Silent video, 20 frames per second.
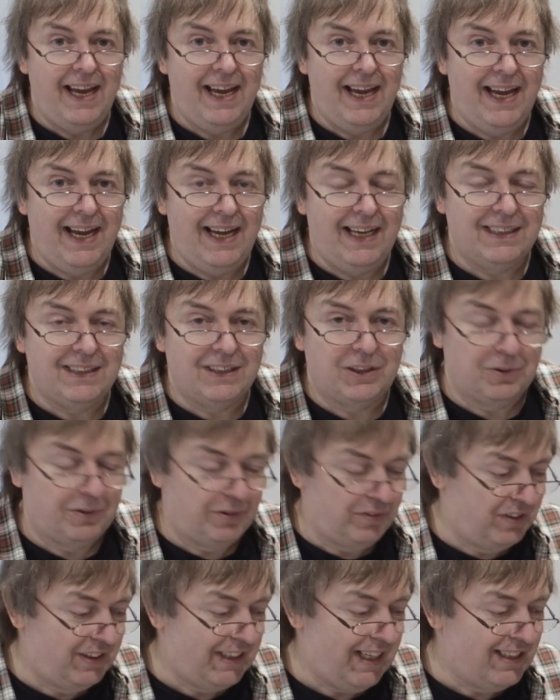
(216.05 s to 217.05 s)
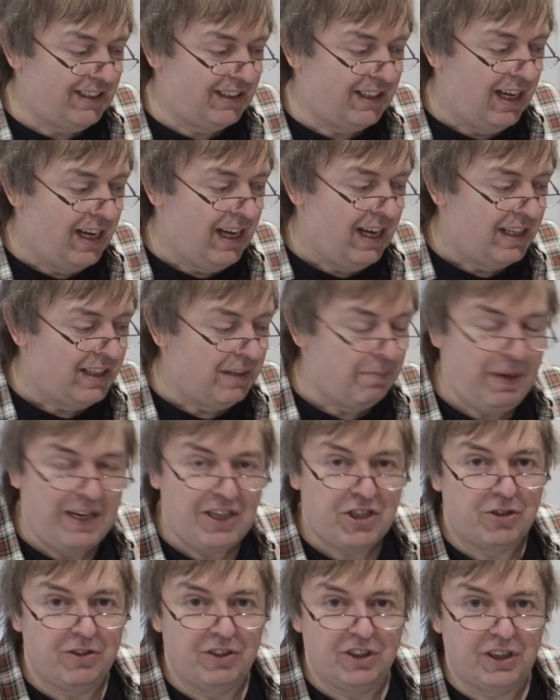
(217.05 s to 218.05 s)
It sort of says the
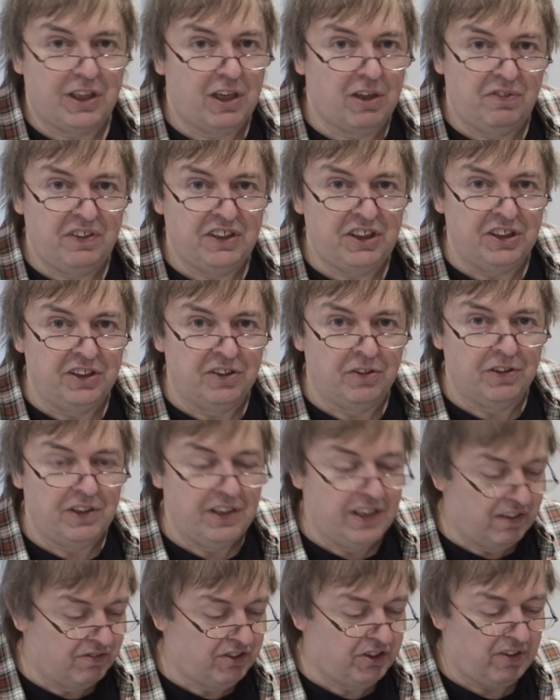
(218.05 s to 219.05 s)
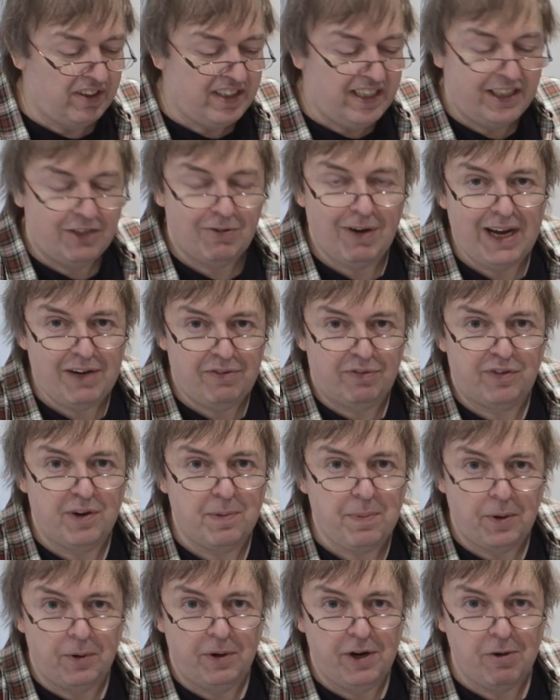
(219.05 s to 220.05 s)
picture itself isn't good enough, so I need to add
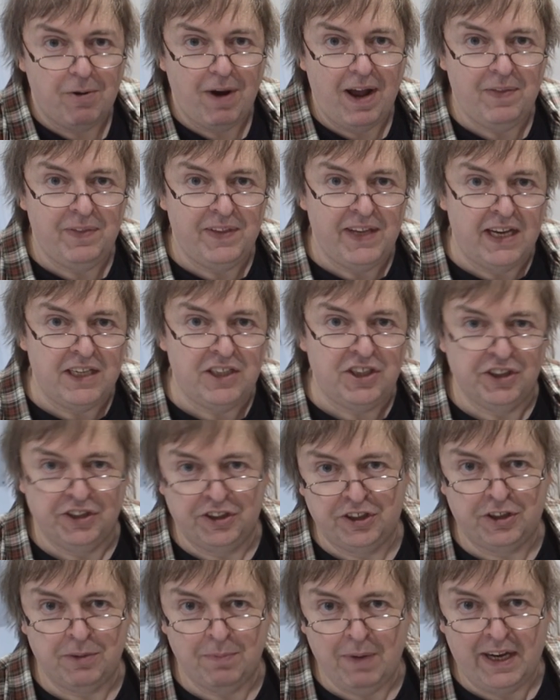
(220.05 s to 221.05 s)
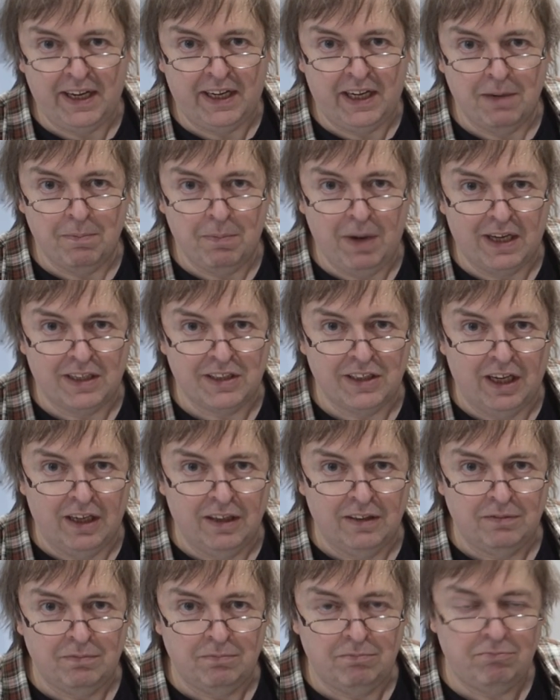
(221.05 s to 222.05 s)
frippery around the edges to make it better.